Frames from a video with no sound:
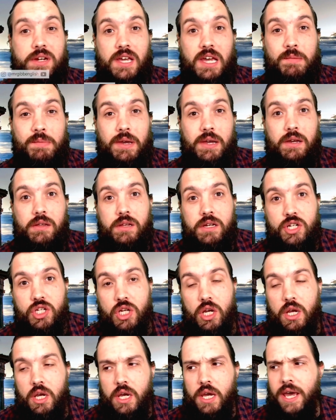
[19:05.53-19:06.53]
Gibb English.
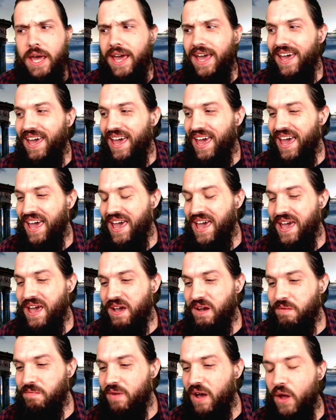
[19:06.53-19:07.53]

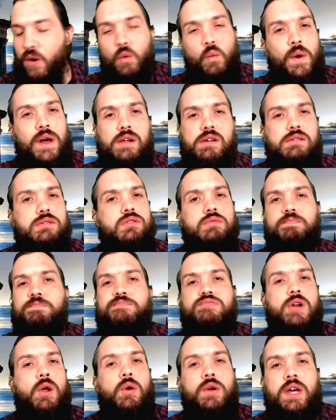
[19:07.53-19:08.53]
And Will's
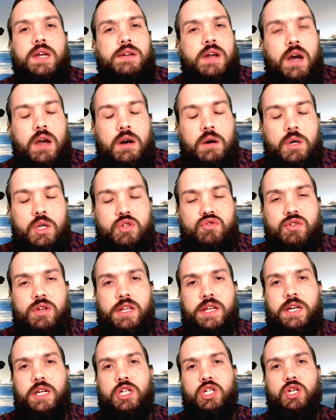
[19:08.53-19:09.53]
brilliant. I always
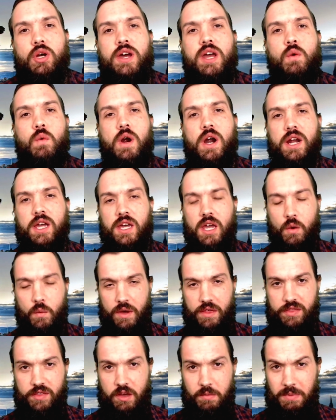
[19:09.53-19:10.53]
really enjoy working
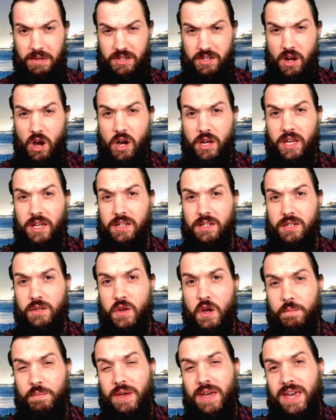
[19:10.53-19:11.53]
with him and talking to
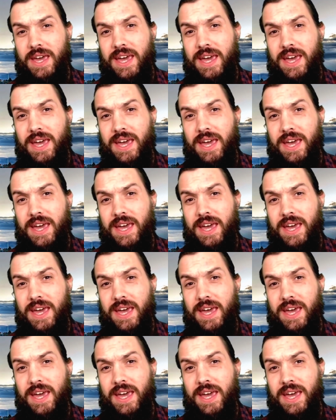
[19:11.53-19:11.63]
him.